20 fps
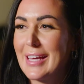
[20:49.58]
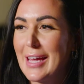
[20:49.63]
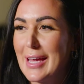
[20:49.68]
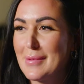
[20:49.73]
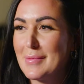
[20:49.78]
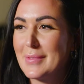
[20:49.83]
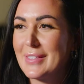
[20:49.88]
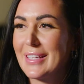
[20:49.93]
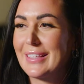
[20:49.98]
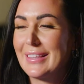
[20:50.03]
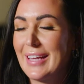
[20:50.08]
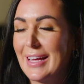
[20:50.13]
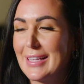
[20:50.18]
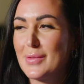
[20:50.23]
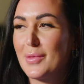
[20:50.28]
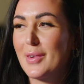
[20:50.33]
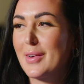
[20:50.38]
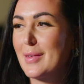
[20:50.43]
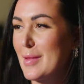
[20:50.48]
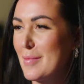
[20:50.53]
games, like,
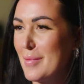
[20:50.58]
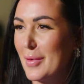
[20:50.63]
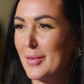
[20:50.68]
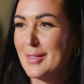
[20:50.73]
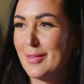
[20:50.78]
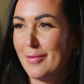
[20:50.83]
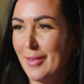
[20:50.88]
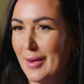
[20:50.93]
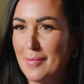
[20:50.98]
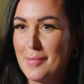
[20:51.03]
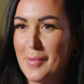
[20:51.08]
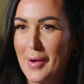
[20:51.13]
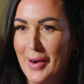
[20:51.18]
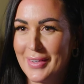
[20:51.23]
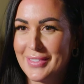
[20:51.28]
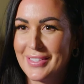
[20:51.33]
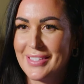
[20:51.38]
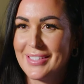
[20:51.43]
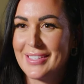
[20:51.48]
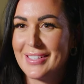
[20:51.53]
that's one of the most fun
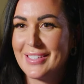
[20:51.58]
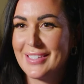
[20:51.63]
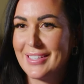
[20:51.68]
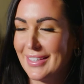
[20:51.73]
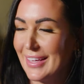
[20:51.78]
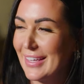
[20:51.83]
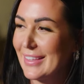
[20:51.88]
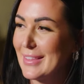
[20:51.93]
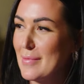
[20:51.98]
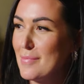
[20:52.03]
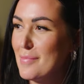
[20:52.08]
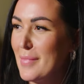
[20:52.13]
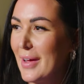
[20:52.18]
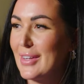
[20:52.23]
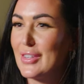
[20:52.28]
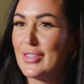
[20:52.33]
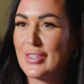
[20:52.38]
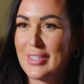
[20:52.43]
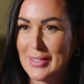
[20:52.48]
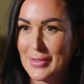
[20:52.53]
parts is to see, like, the
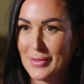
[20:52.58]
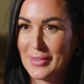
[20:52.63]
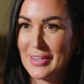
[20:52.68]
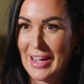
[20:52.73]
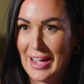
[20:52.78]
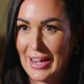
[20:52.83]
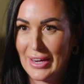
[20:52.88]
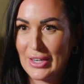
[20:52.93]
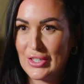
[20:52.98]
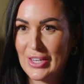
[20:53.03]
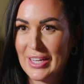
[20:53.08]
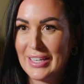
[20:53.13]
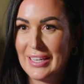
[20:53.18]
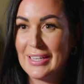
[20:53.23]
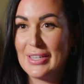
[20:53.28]
bench's reaction.